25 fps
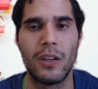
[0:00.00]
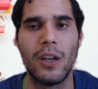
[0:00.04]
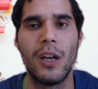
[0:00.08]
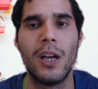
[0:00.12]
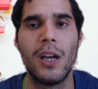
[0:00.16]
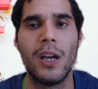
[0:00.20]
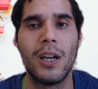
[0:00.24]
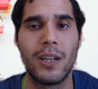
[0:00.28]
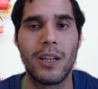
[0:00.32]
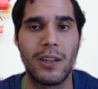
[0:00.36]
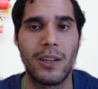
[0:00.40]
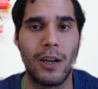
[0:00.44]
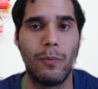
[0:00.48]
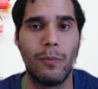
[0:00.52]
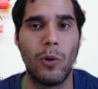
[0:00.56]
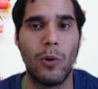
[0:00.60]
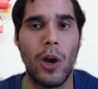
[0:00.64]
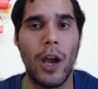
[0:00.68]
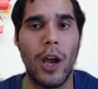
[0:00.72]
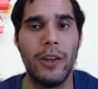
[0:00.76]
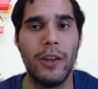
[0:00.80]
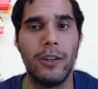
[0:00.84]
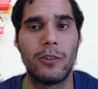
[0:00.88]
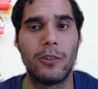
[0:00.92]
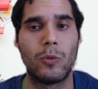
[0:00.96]

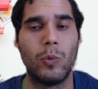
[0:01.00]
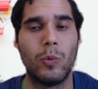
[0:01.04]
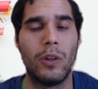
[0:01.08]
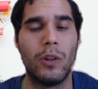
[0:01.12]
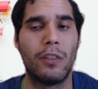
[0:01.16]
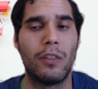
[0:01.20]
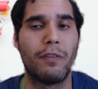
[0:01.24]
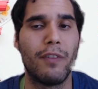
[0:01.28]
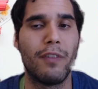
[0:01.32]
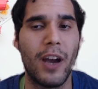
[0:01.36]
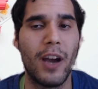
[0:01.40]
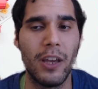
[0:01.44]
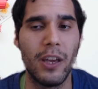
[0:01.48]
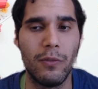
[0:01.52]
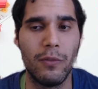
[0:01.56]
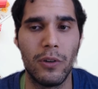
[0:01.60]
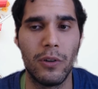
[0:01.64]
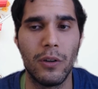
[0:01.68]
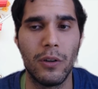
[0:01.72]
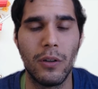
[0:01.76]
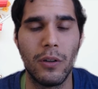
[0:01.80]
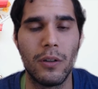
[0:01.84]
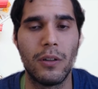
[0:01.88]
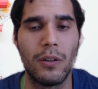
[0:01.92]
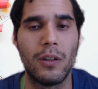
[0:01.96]
carbohydrates with
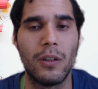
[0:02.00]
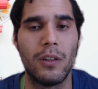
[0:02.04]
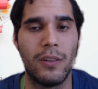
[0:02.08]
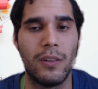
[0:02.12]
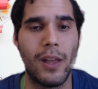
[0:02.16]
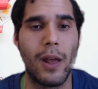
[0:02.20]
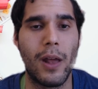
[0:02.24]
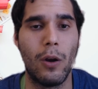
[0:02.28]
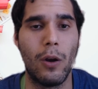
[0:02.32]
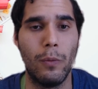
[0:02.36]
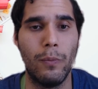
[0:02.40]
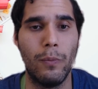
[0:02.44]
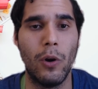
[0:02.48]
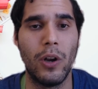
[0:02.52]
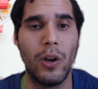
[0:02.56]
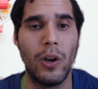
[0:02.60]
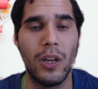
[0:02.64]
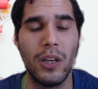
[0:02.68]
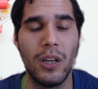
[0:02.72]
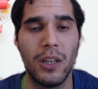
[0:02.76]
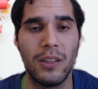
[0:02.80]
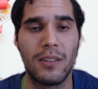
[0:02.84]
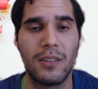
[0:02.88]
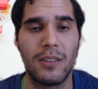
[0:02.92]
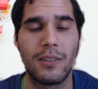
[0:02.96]
fiber that our body
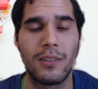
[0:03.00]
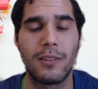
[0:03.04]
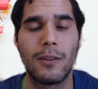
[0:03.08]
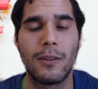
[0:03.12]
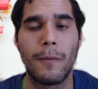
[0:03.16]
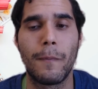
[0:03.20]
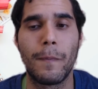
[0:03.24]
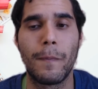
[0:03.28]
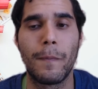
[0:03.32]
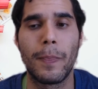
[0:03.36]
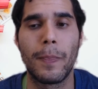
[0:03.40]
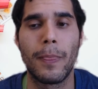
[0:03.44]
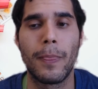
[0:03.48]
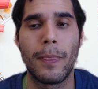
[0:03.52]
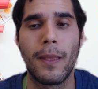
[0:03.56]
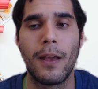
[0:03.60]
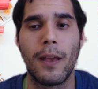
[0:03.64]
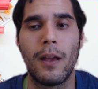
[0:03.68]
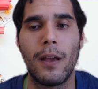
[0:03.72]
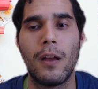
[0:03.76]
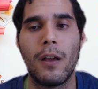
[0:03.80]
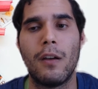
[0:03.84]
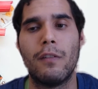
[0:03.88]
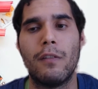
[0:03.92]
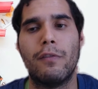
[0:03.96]
needs.
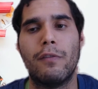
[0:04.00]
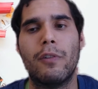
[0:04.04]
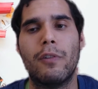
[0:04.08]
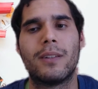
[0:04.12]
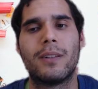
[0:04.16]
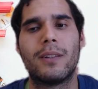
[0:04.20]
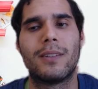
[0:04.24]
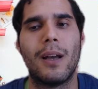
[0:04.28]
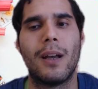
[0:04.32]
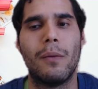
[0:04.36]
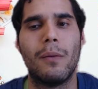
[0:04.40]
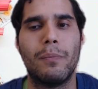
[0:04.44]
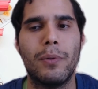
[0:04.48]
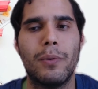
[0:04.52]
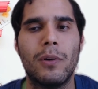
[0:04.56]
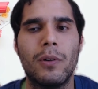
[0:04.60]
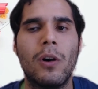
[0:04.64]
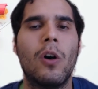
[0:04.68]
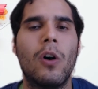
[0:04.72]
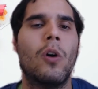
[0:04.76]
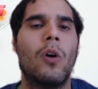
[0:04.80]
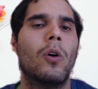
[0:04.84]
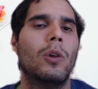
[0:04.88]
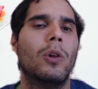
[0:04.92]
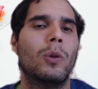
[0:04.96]
For example,
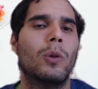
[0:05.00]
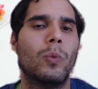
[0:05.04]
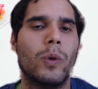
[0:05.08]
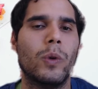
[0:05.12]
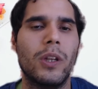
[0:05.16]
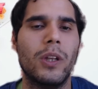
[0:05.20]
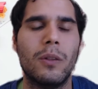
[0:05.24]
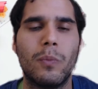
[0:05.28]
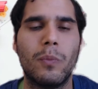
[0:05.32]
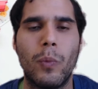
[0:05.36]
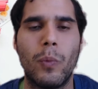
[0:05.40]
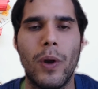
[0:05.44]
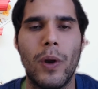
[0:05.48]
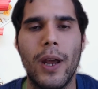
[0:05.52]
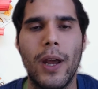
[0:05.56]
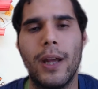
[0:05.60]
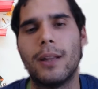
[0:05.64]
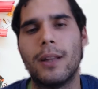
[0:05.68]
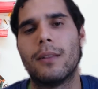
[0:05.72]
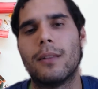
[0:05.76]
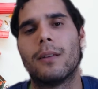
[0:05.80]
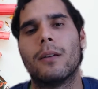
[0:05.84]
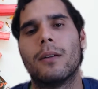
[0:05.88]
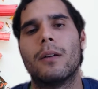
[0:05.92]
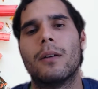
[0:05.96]
whole wheat
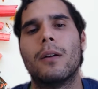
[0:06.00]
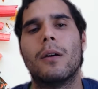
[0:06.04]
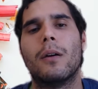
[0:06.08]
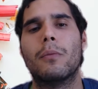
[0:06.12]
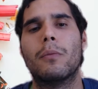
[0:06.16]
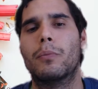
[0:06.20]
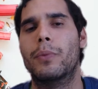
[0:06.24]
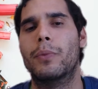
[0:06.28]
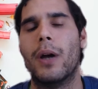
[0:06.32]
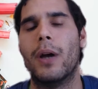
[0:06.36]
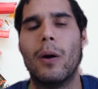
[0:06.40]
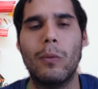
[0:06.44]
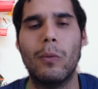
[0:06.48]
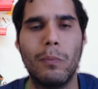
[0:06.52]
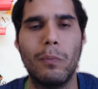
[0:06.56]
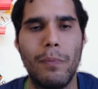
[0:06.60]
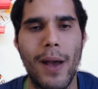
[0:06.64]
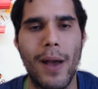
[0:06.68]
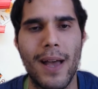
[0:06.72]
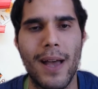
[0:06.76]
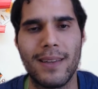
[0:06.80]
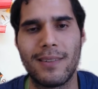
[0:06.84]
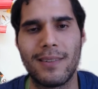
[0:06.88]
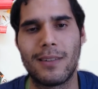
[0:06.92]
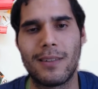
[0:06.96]
bread, brown
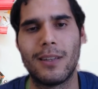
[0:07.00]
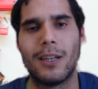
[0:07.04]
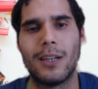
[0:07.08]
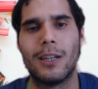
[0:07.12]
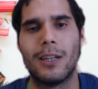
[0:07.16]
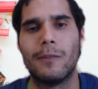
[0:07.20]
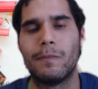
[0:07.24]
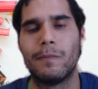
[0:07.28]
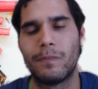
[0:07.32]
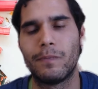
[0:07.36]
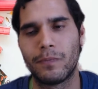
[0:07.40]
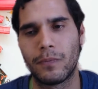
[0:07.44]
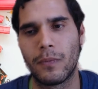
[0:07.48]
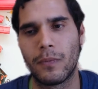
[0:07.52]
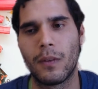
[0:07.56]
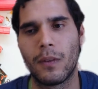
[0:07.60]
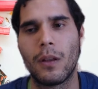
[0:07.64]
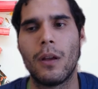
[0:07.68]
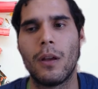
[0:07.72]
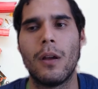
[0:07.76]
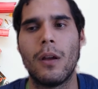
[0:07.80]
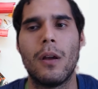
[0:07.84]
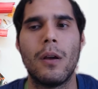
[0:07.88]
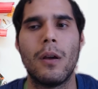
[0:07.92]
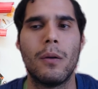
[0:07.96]
pasta,
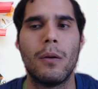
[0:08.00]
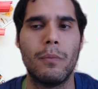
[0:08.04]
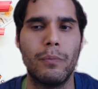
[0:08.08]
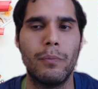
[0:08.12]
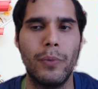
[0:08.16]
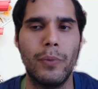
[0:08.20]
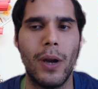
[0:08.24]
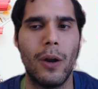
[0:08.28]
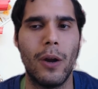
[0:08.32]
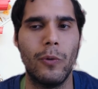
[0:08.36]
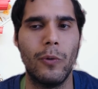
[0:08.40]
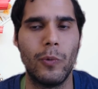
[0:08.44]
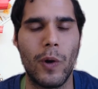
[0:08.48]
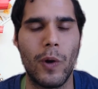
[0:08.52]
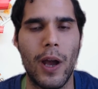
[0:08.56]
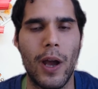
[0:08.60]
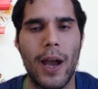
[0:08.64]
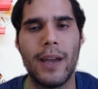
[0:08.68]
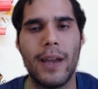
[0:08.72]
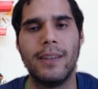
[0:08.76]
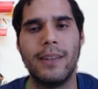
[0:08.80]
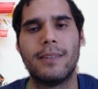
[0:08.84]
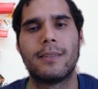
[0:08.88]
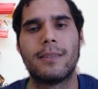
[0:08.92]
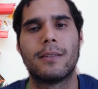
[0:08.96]
brown
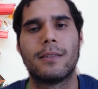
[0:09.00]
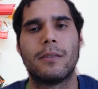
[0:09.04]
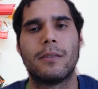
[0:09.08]
rice,